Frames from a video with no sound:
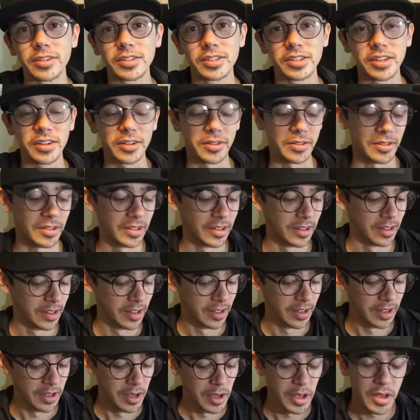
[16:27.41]
So
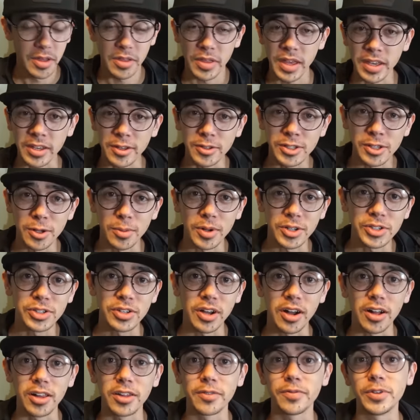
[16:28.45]
thank you so much to
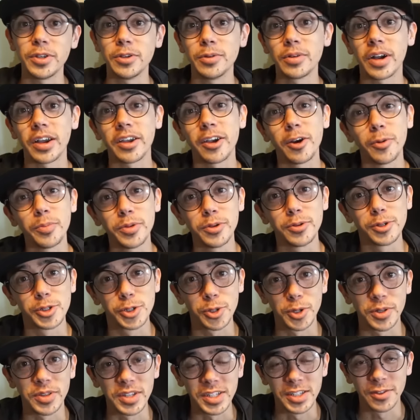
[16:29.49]
all of you. I hope you
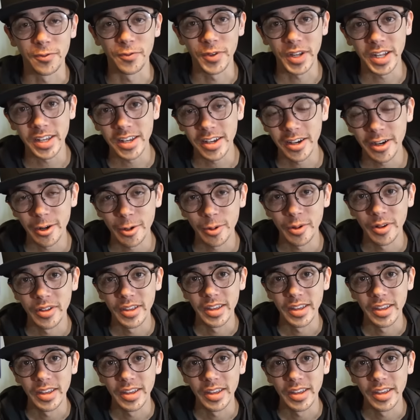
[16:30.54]
enjoyed this video.